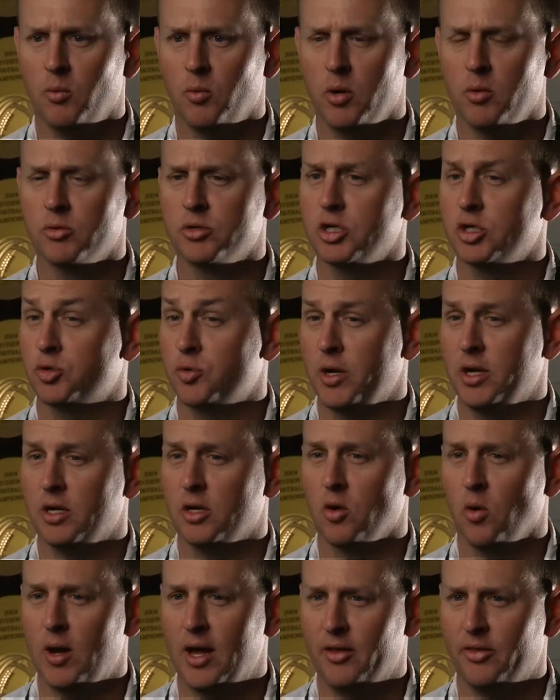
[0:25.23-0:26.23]
we were just ready to
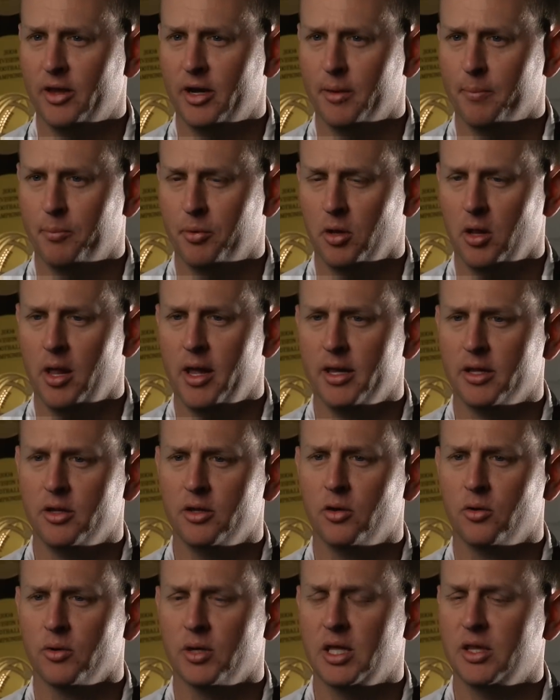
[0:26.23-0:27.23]
go out there and play. You
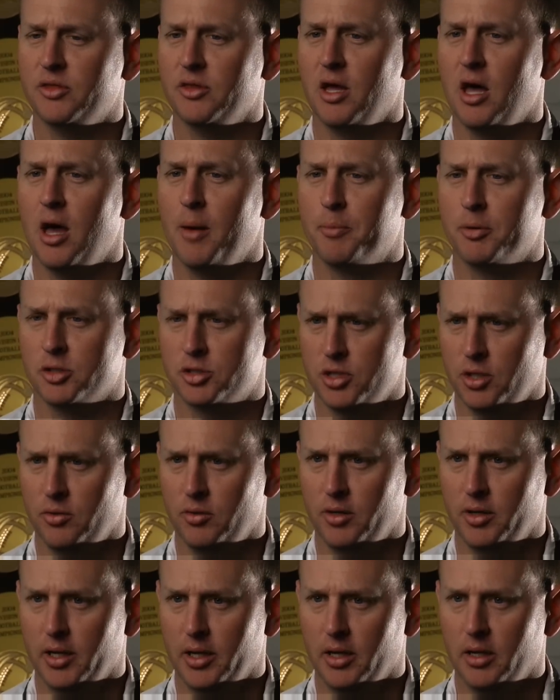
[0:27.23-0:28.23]
don't get the
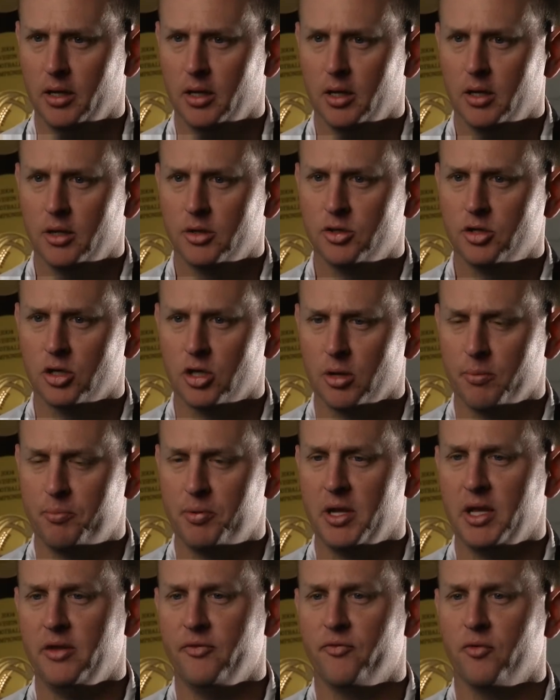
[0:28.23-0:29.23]
opportunity to
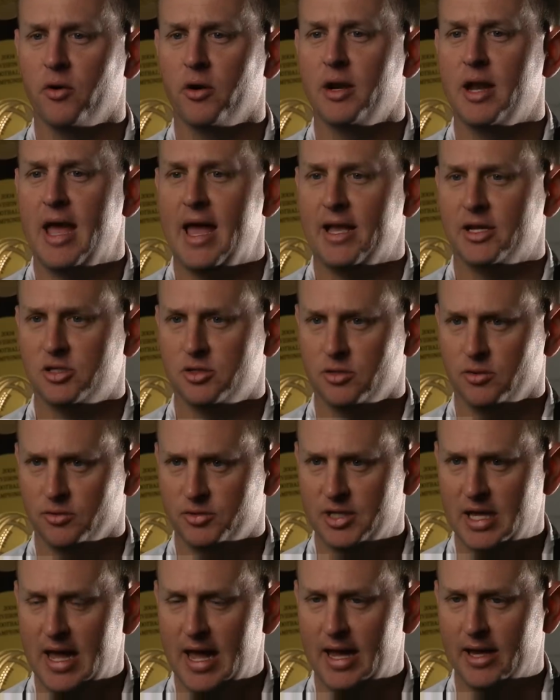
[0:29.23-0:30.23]
compete for a national
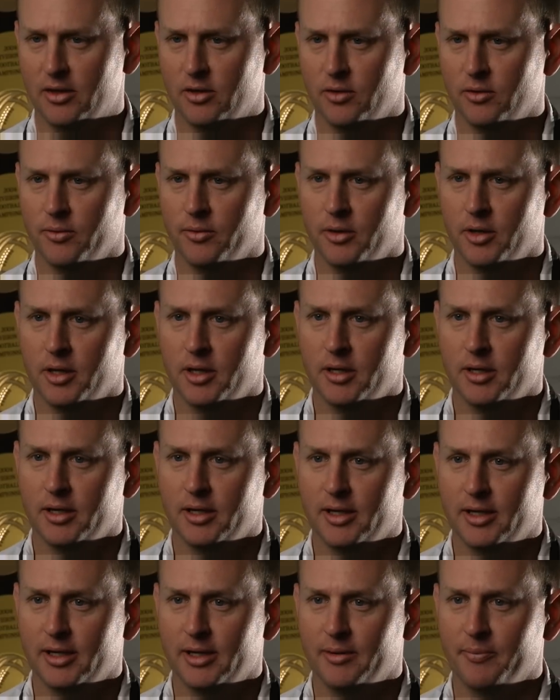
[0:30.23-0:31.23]
title
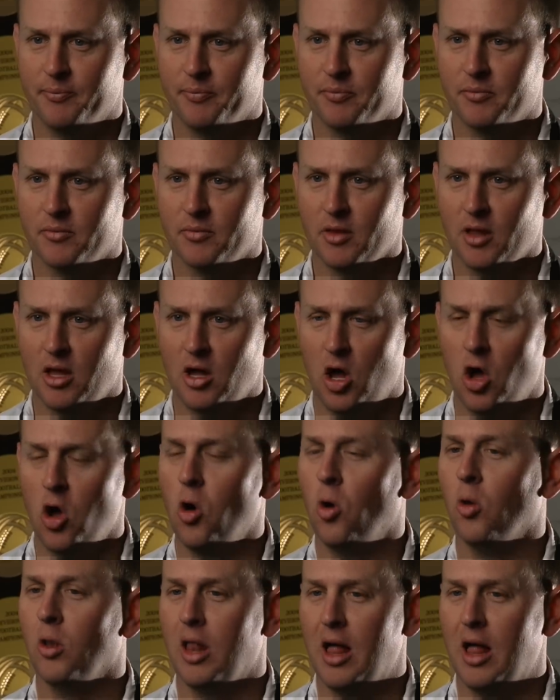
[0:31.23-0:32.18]
um, a whole